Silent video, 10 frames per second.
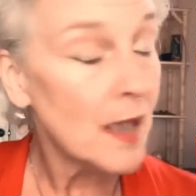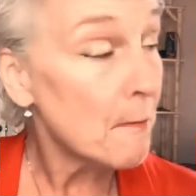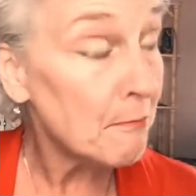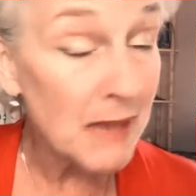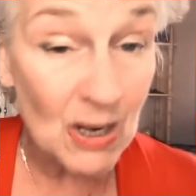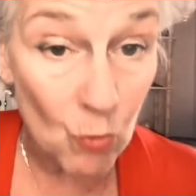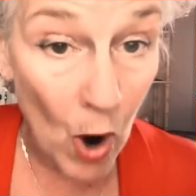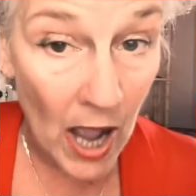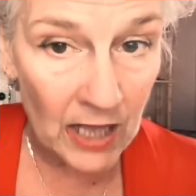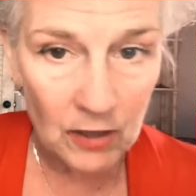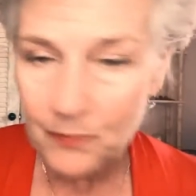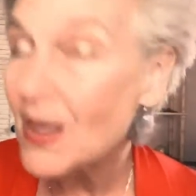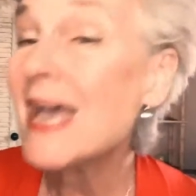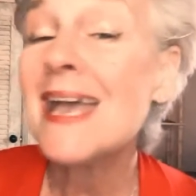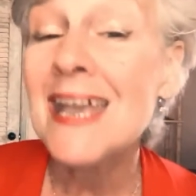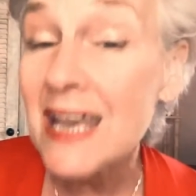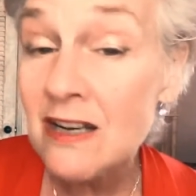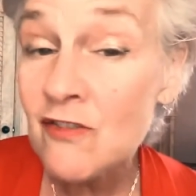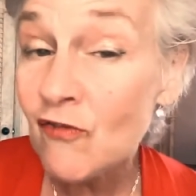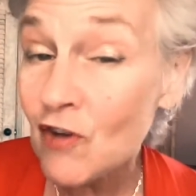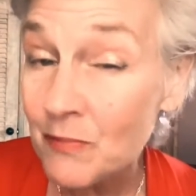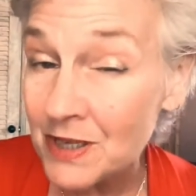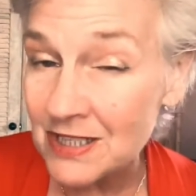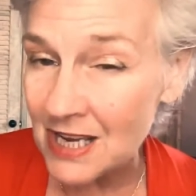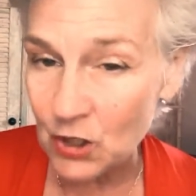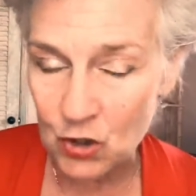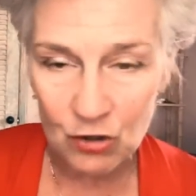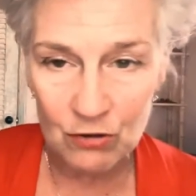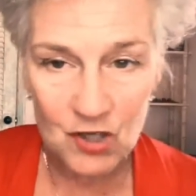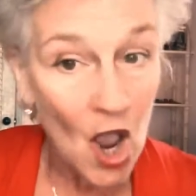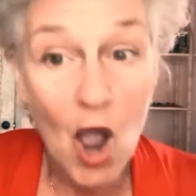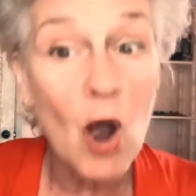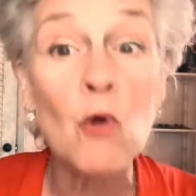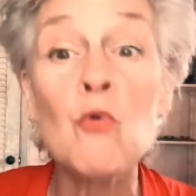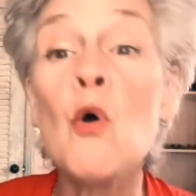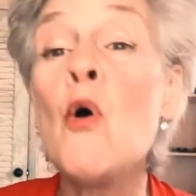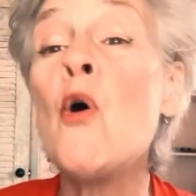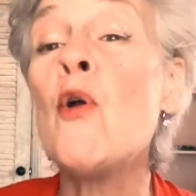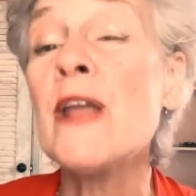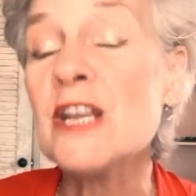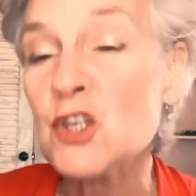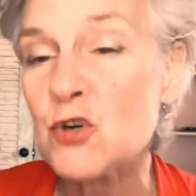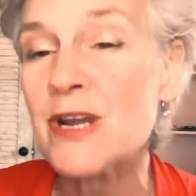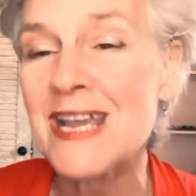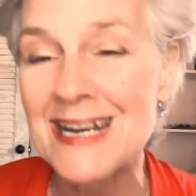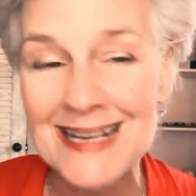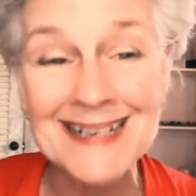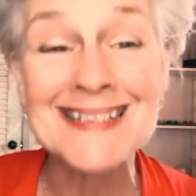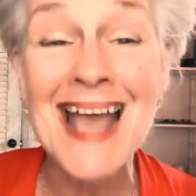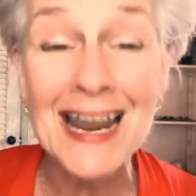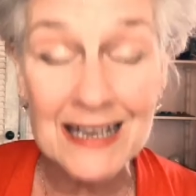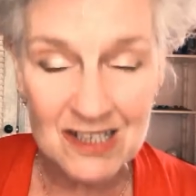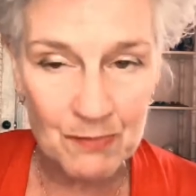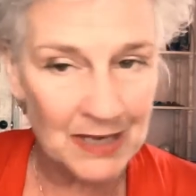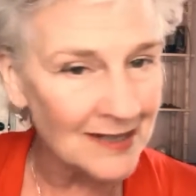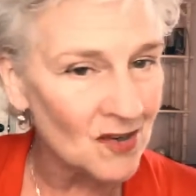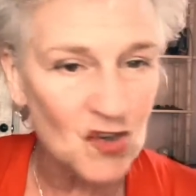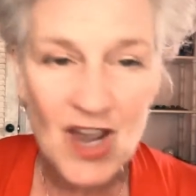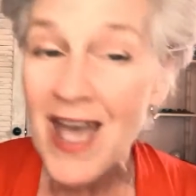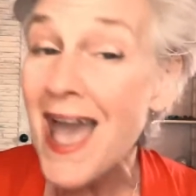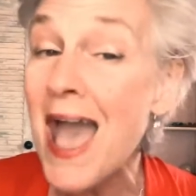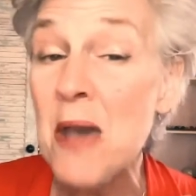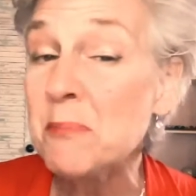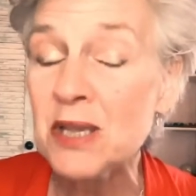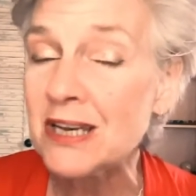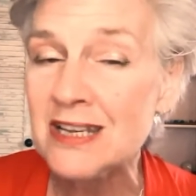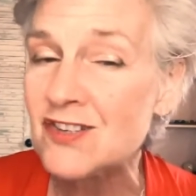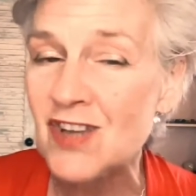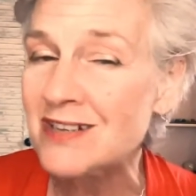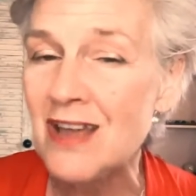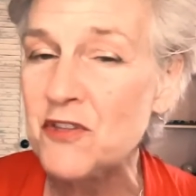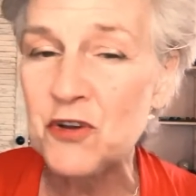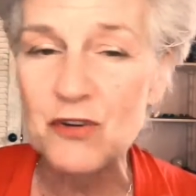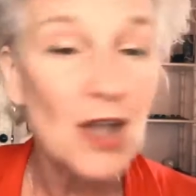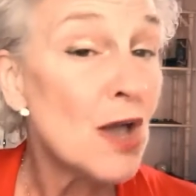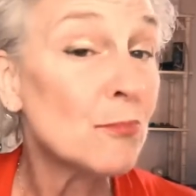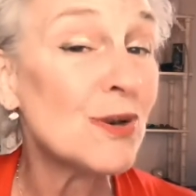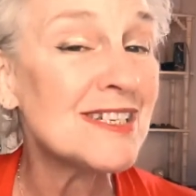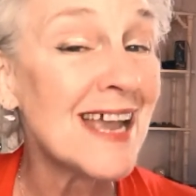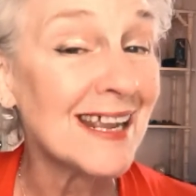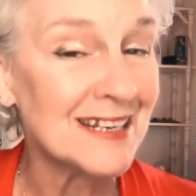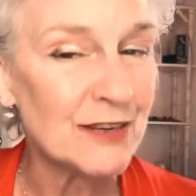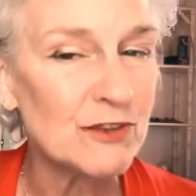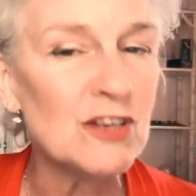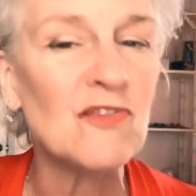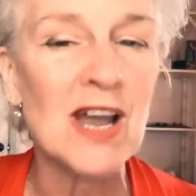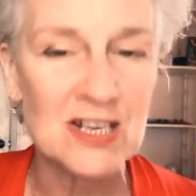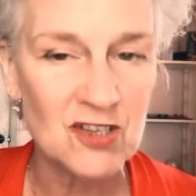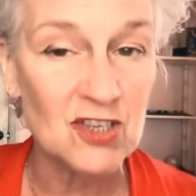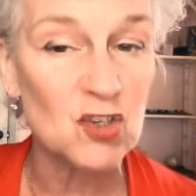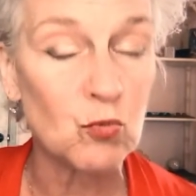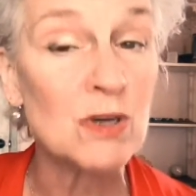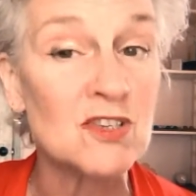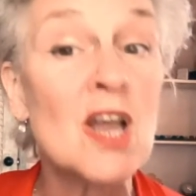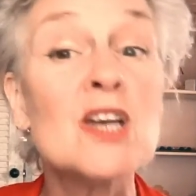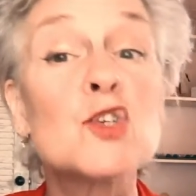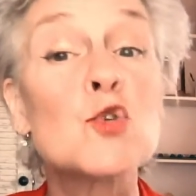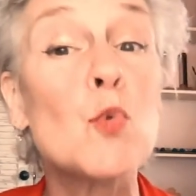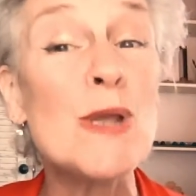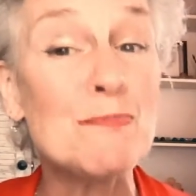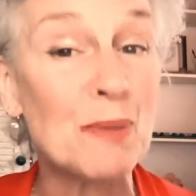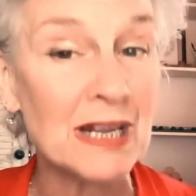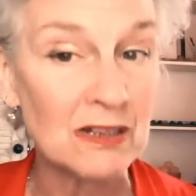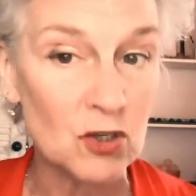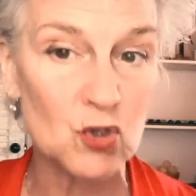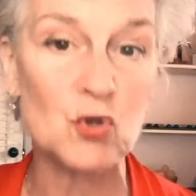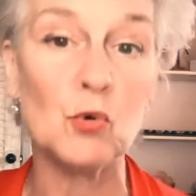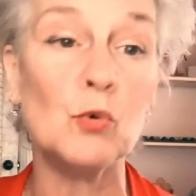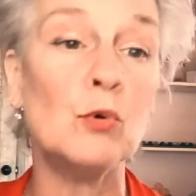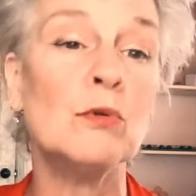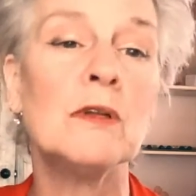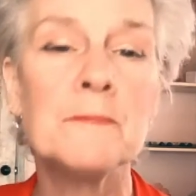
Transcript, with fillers: Meanwhile, hidden from the teachers, a roaring trade in talismans, amulets, and other protective devices was sweeping the school.